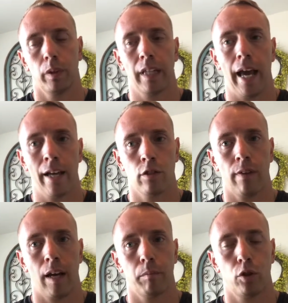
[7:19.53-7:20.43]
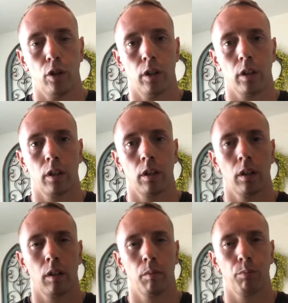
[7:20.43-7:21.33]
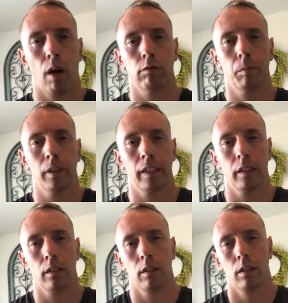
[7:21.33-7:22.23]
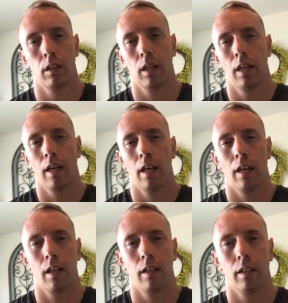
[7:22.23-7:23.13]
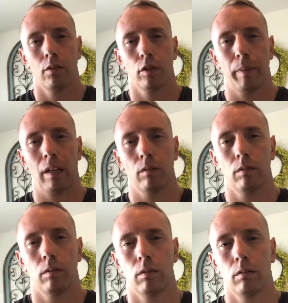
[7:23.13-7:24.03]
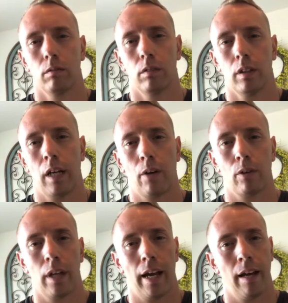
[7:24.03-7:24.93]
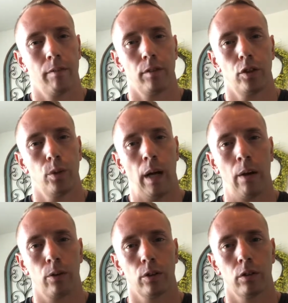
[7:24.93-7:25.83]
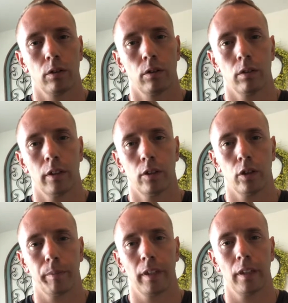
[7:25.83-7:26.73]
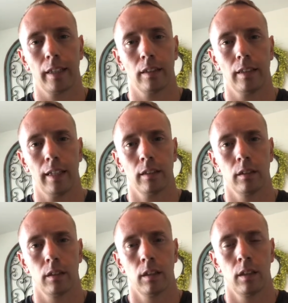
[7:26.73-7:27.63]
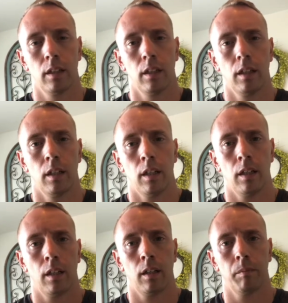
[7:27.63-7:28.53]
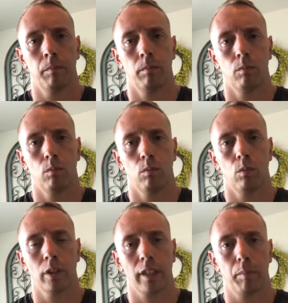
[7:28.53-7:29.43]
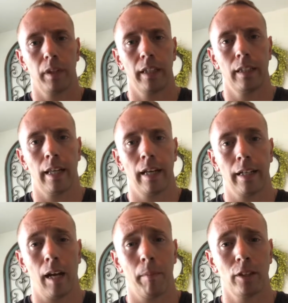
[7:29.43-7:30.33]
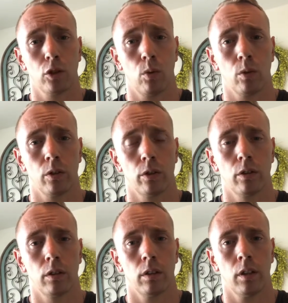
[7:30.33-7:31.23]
the ASVAB took probably, it was about an hour and a half to 2 hours that it took me to take the test. Once I completed that, I got my scores.